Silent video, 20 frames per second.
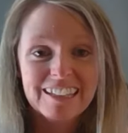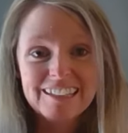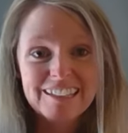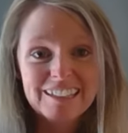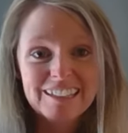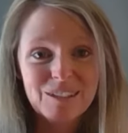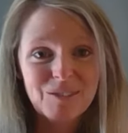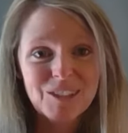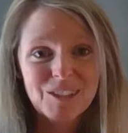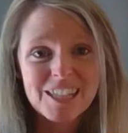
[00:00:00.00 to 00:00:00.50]

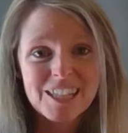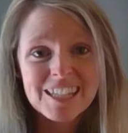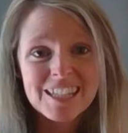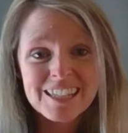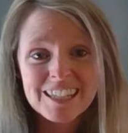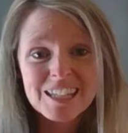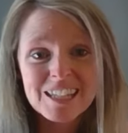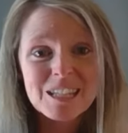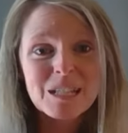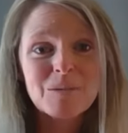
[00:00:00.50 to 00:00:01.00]

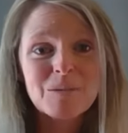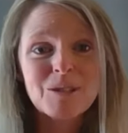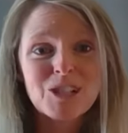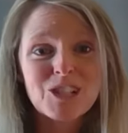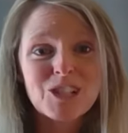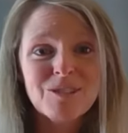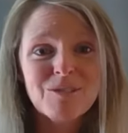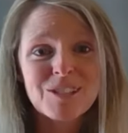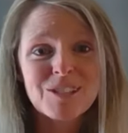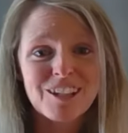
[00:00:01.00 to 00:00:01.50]
this is what
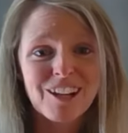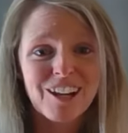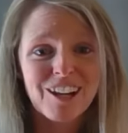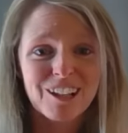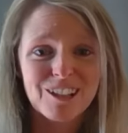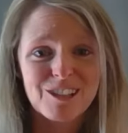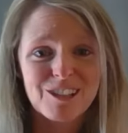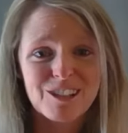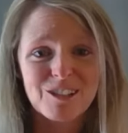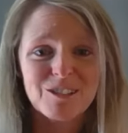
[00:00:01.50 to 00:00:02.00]
she was
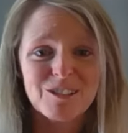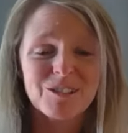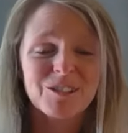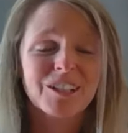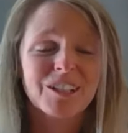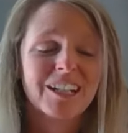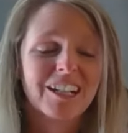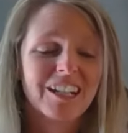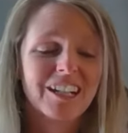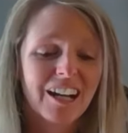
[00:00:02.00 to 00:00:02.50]
called to,
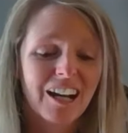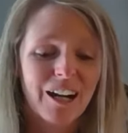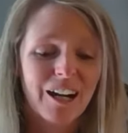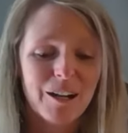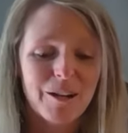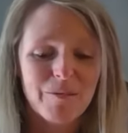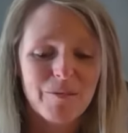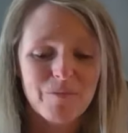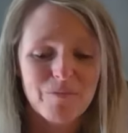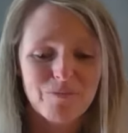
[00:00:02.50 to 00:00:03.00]

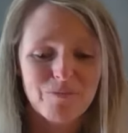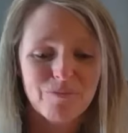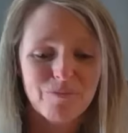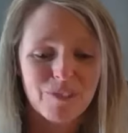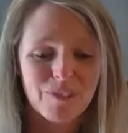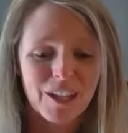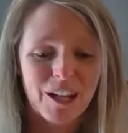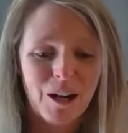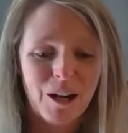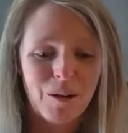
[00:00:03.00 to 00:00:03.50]
and
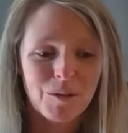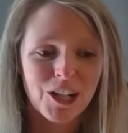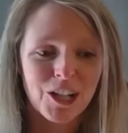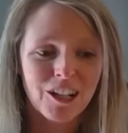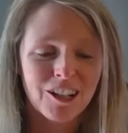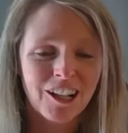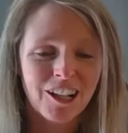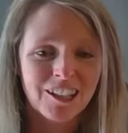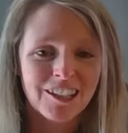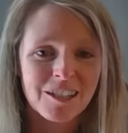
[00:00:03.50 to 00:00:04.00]
how we're
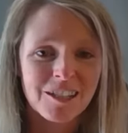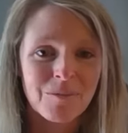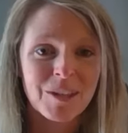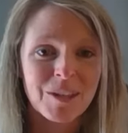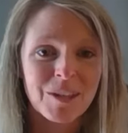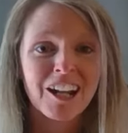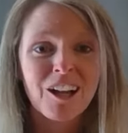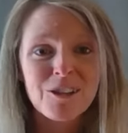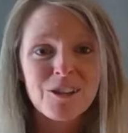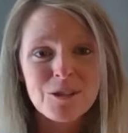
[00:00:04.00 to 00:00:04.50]
all called to
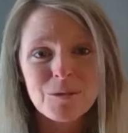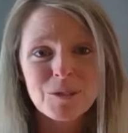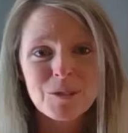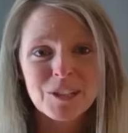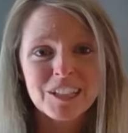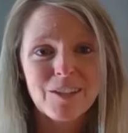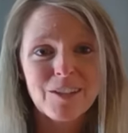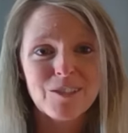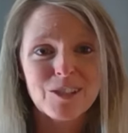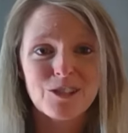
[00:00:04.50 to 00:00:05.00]
something. And I also
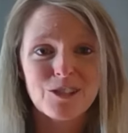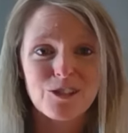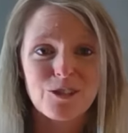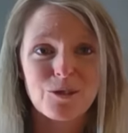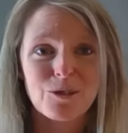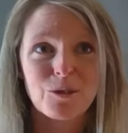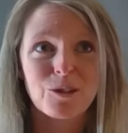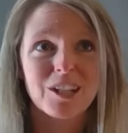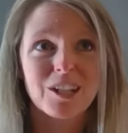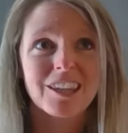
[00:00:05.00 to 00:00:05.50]
really love in your
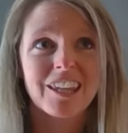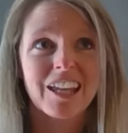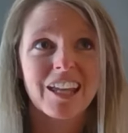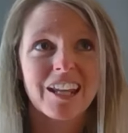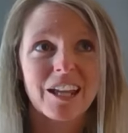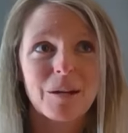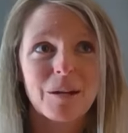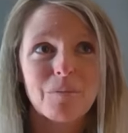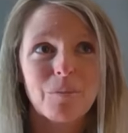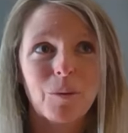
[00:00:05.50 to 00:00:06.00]
story
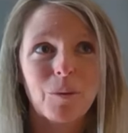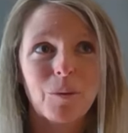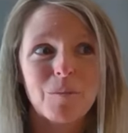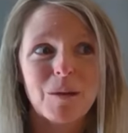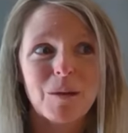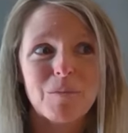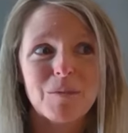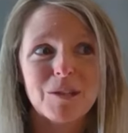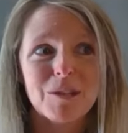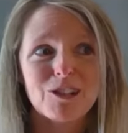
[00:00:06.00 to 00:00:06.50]
that at a point
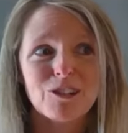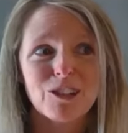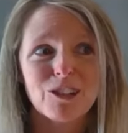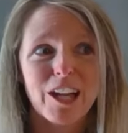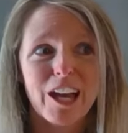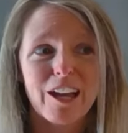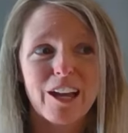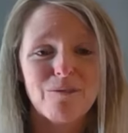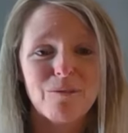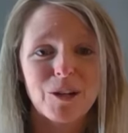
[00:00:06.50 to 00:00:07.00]
maybe in your
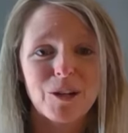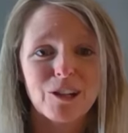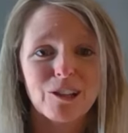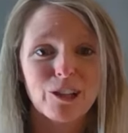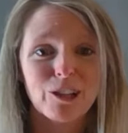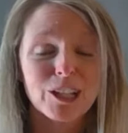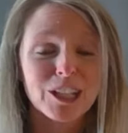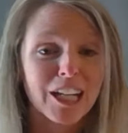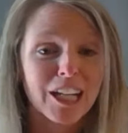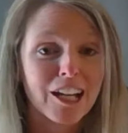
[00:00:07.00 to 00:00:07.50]
life where it
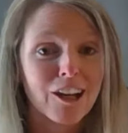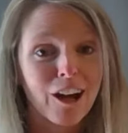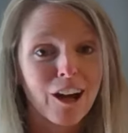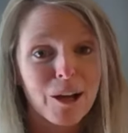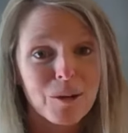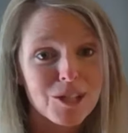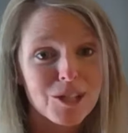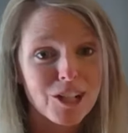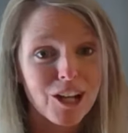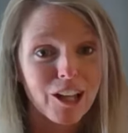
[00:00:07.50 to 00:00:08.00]
looked like
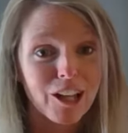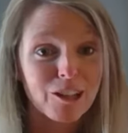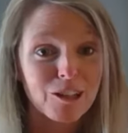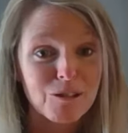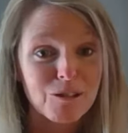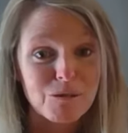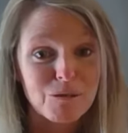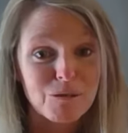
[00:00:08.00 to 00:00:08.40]
God was calling you